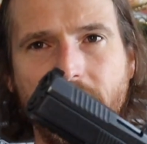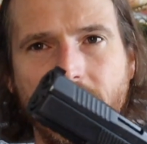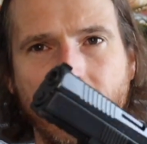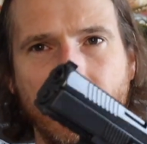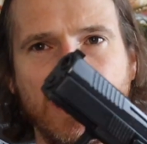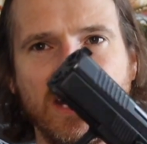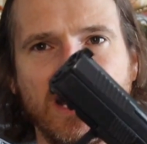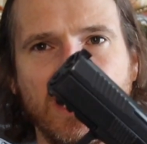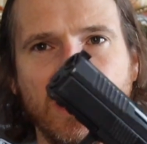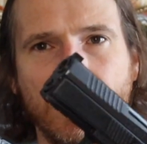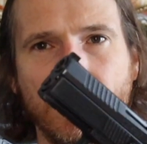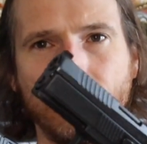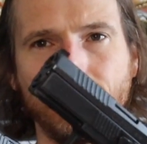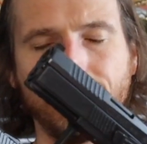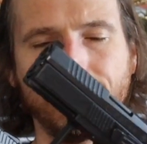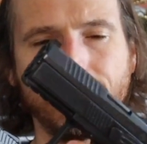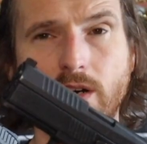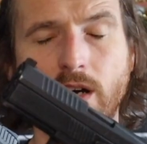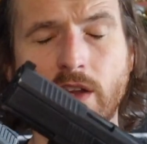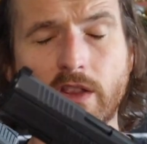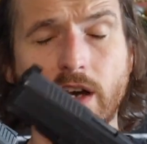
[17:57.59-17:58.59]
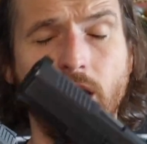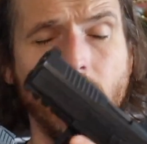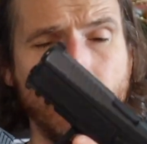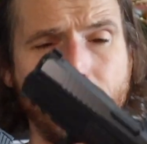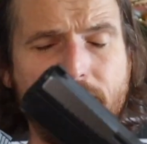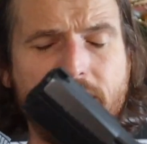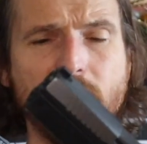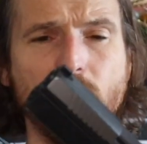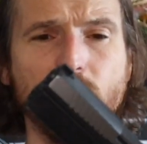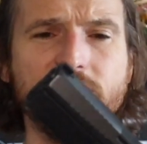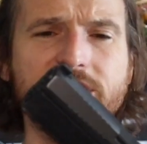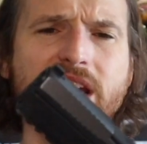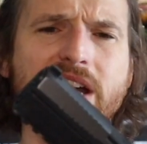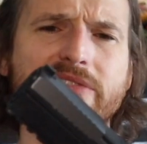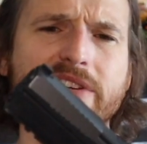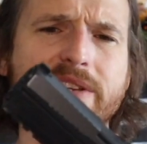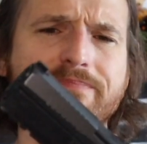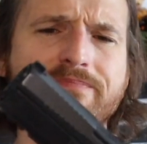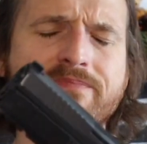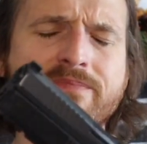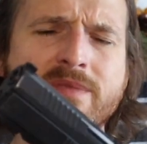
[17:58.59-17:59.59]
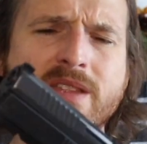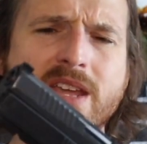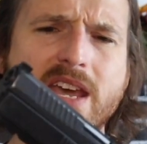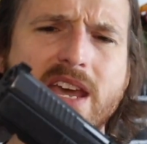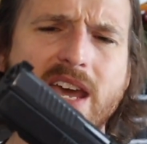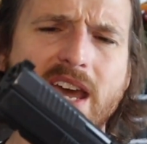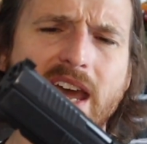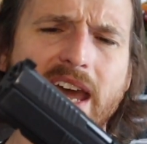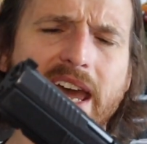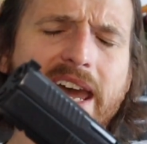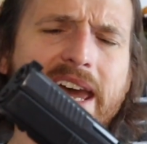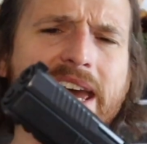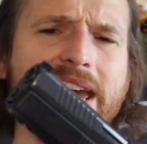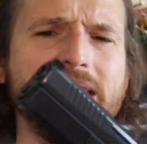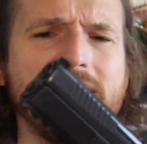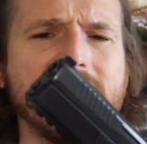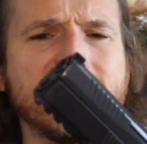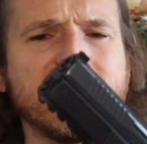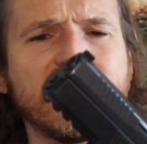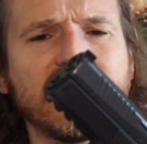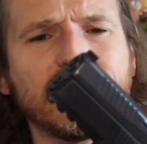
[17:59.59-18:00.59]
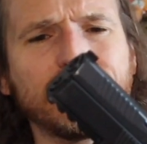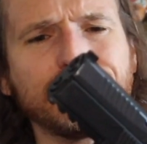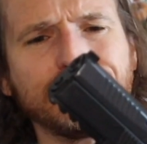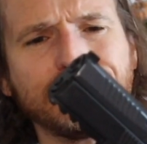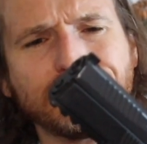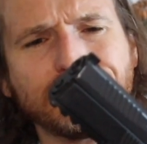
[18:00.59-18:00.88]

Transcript: in on the P-07, and